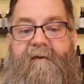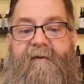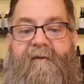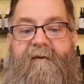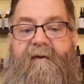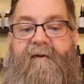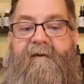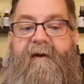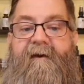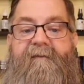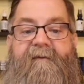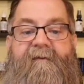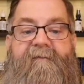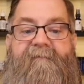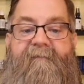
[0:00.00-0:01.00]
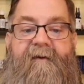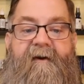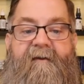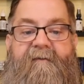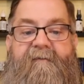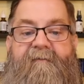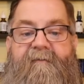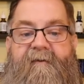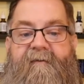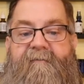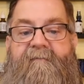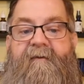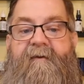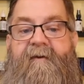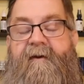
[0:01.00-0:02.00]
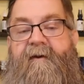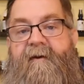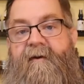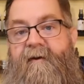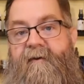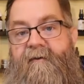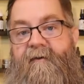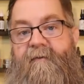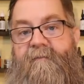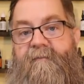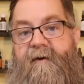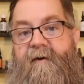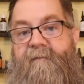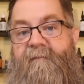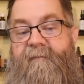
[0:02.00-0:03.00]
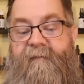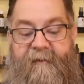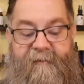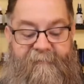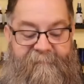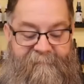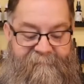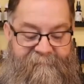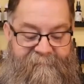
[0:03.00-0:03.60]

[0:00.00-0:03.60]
good and easy to follow, so no problems there.